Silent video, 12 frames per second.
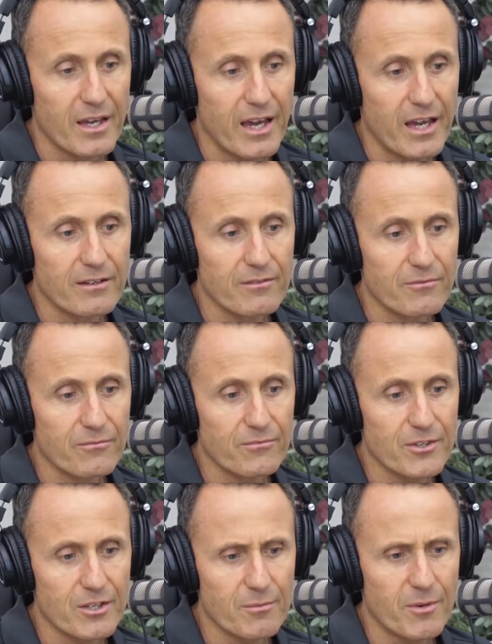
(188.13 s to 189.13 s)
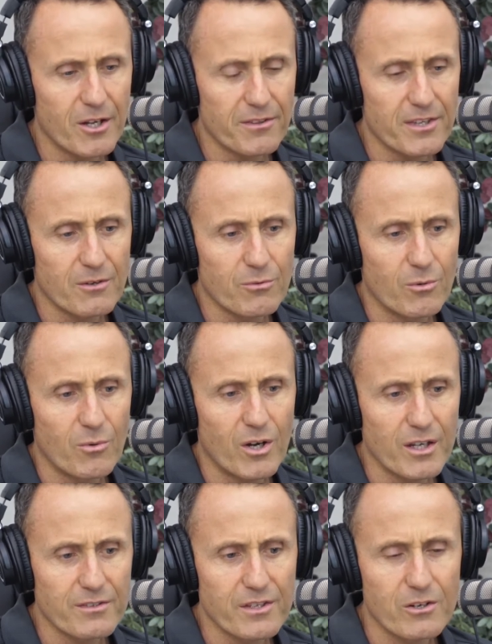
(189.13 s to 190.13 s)
And you might think, well,
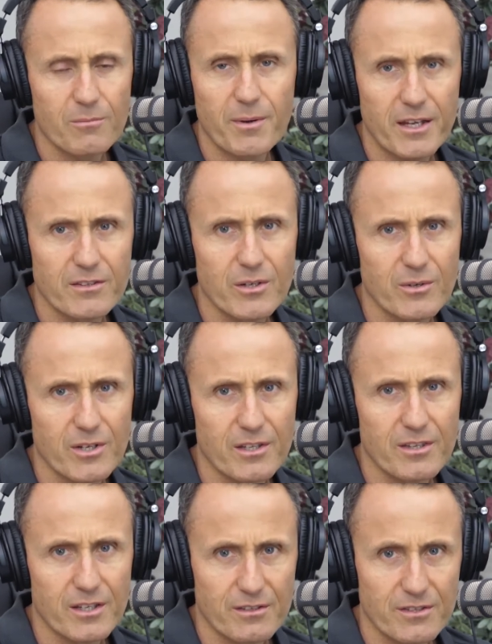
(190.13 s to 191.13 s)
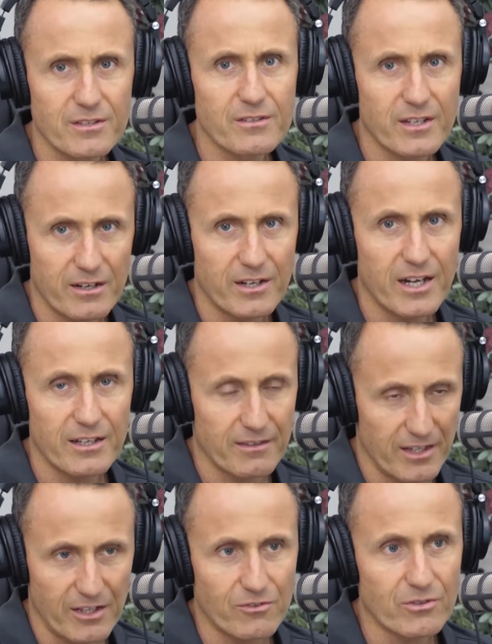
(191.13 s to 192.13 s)
why is there a bacteria that exists in our gut
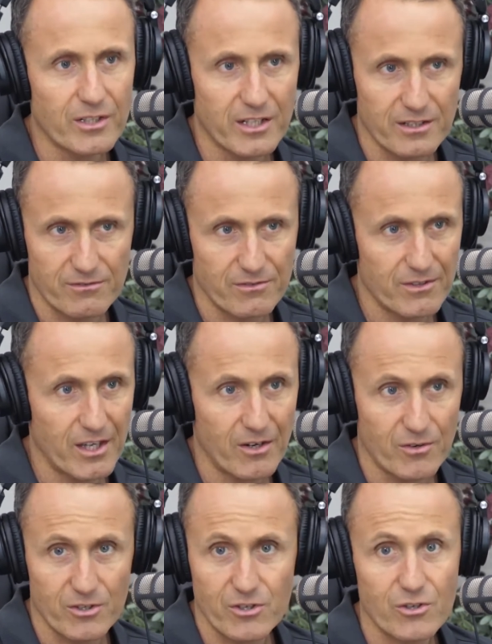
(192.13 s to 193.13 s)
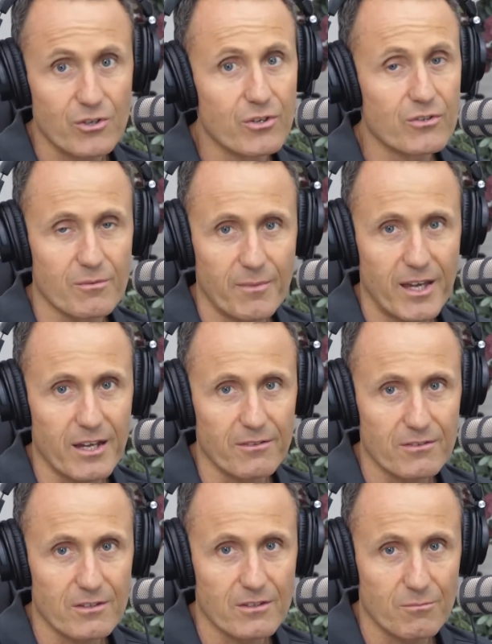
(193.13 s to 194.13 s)
naturally and it's there in huge
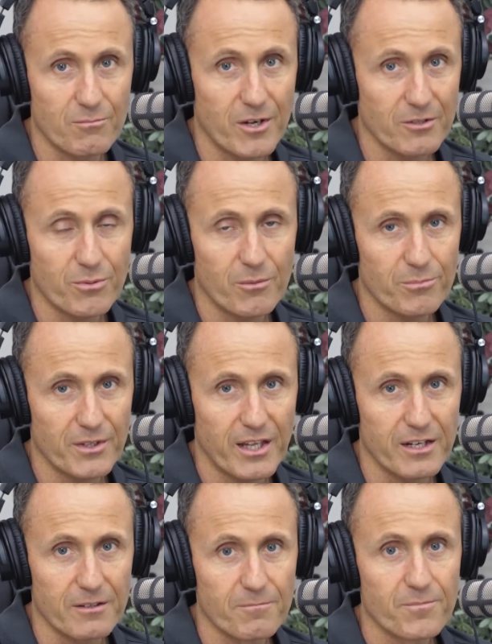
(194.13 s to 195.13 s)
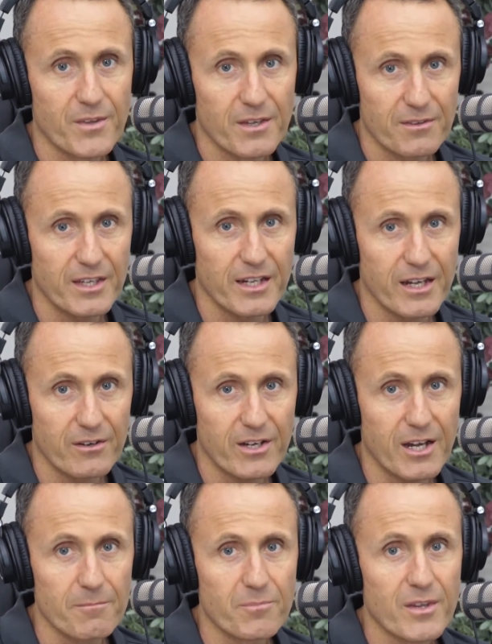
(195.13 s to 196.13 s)
amounts? It's the most populated thing in our
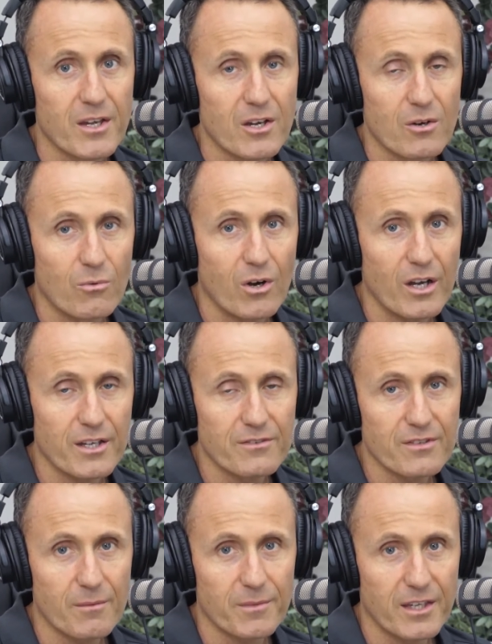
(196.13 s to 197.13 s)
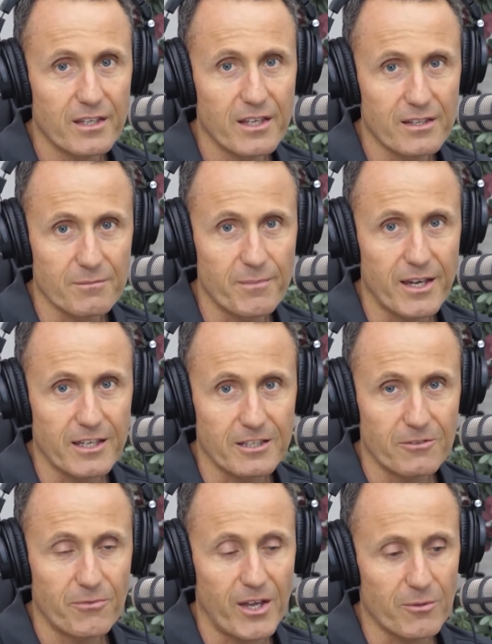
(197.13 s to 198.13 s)
gut. Why is something in there that's making
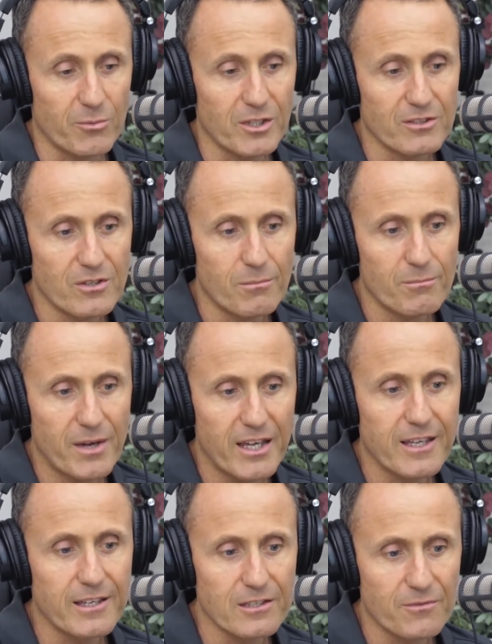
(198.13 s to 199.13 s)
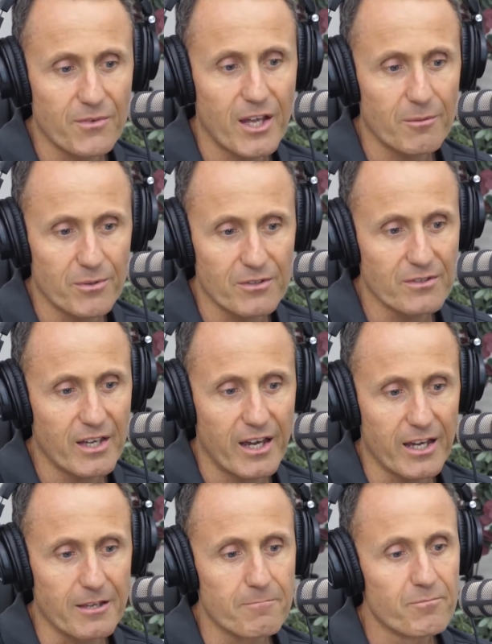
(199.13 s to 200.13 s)
us fat? Well, it's not making us fat per
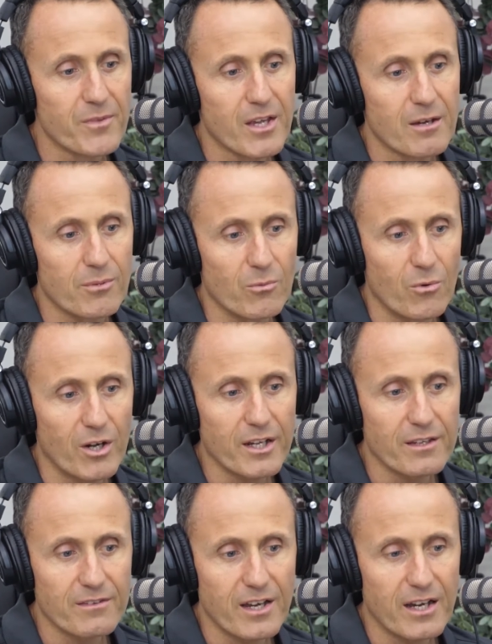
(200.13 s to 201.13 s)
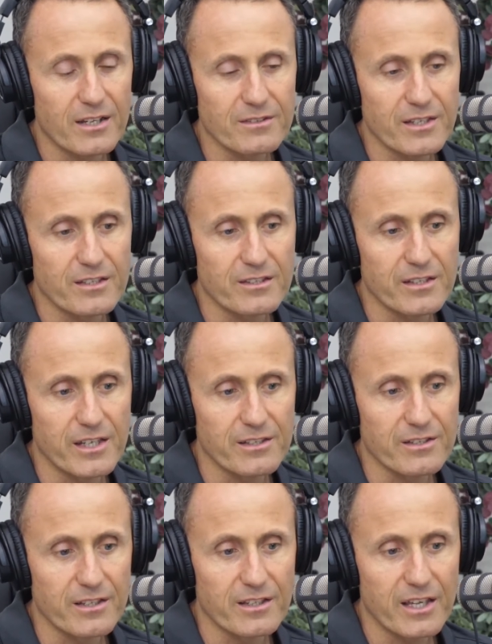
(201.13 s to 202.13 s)
se, but what it does is it,
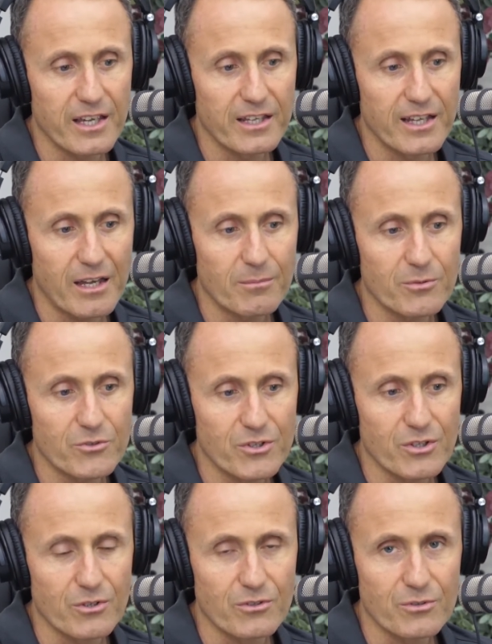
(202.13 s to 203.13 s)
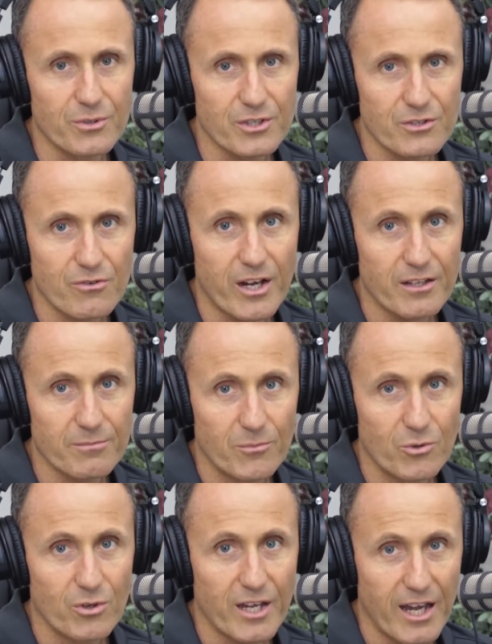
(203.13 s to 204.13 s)
is it enables you to extract
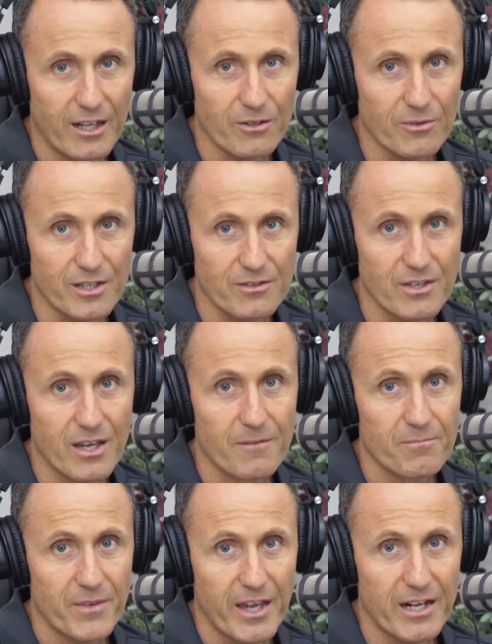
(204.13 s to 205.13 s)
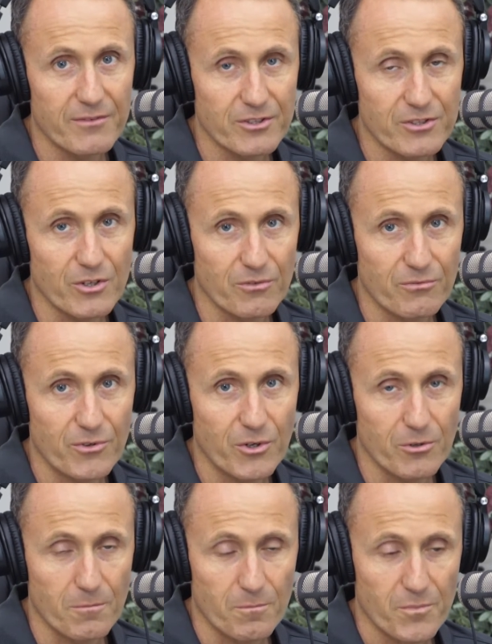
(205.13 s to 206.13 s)
more calories out of a certain
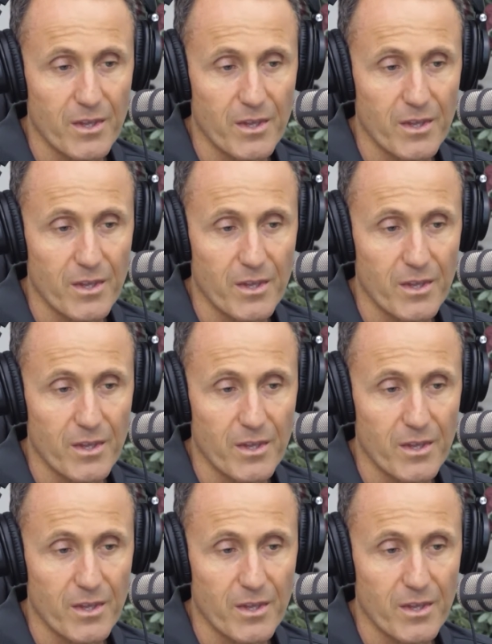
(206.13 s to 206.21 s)
food.